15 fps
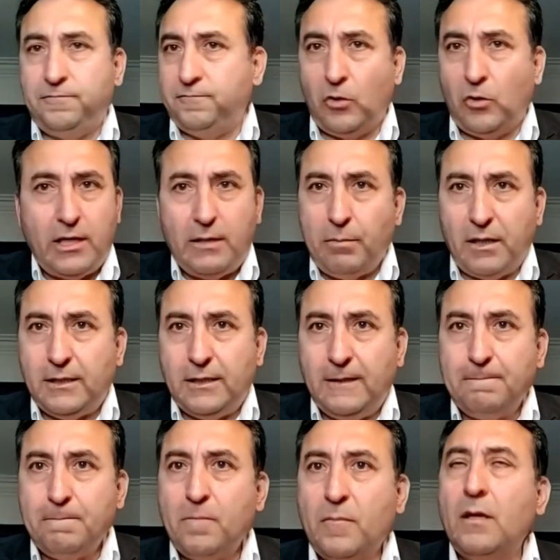anybody.
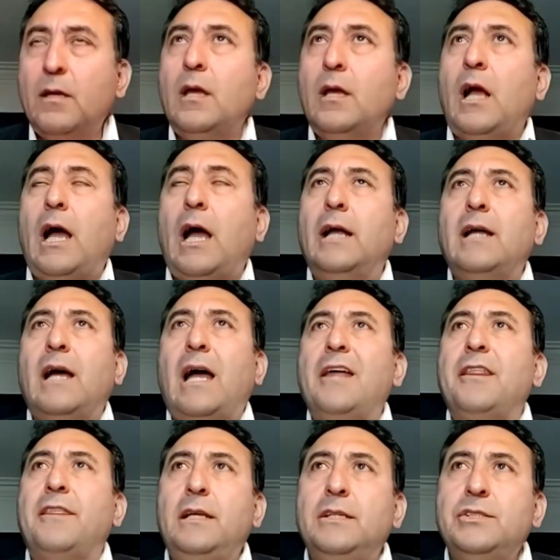And I
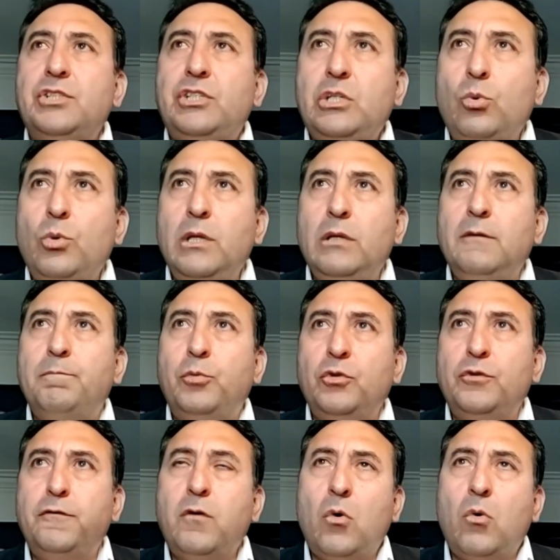think she will put
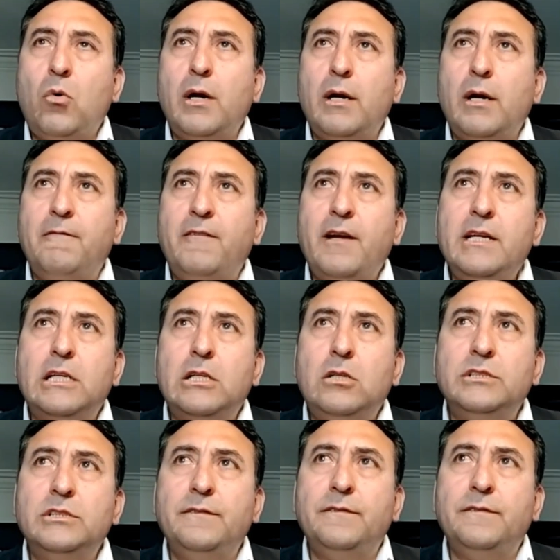forward a very
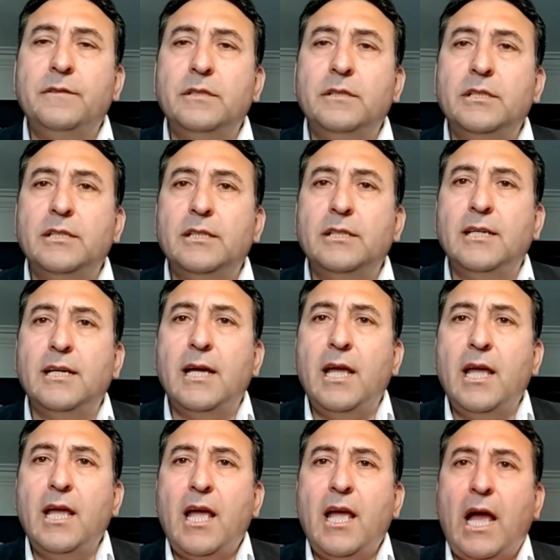inclusive
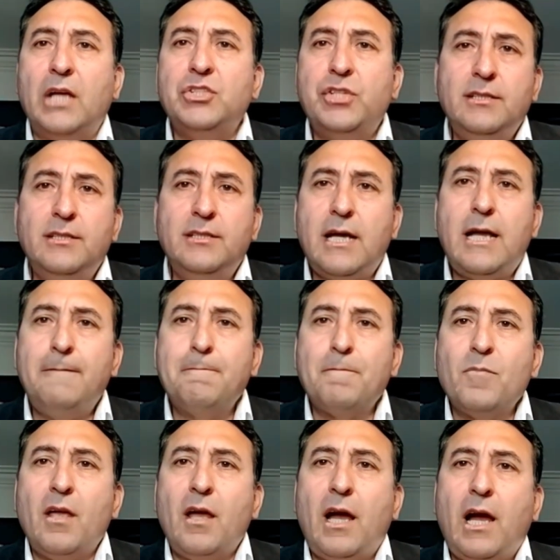agenda.
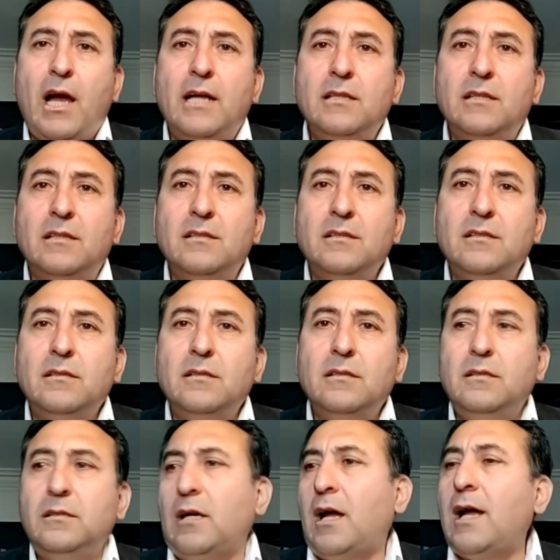And
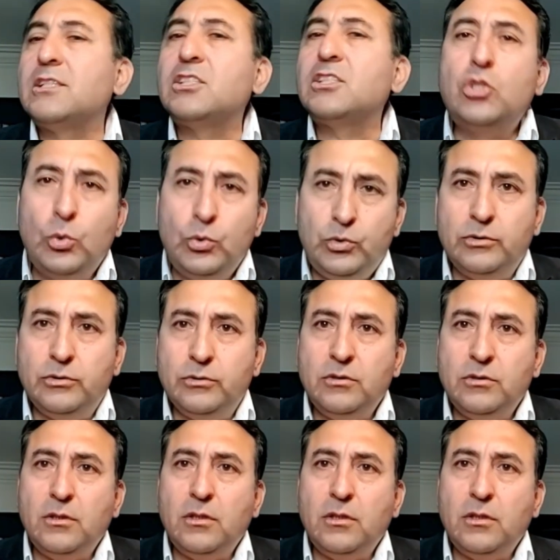as soon